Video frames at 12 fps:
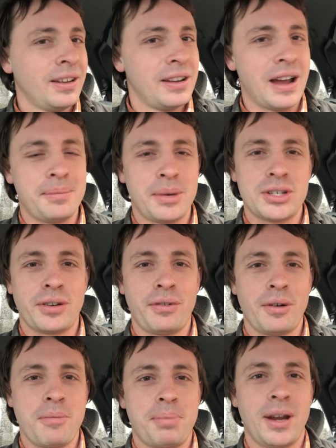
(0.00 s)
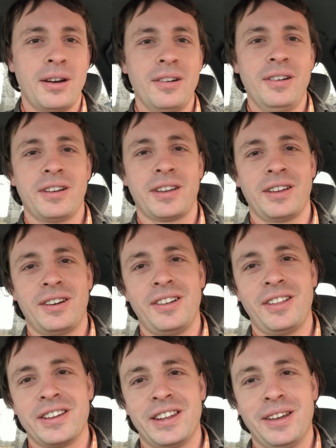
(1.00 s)
Not much of a repair. Again,
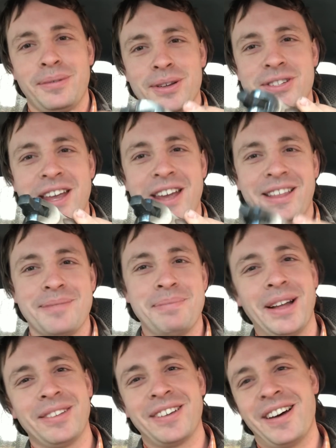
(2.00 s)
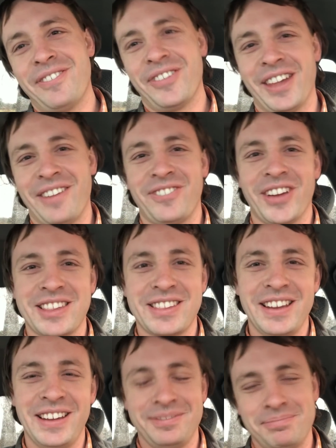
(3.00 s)
all I did was take the belt off and that fixed
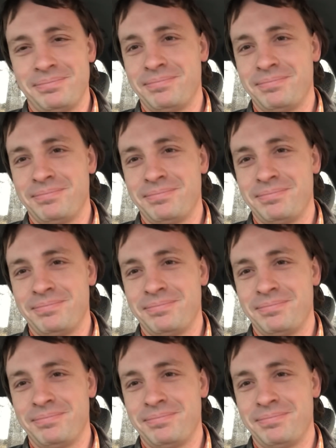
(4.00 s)
it.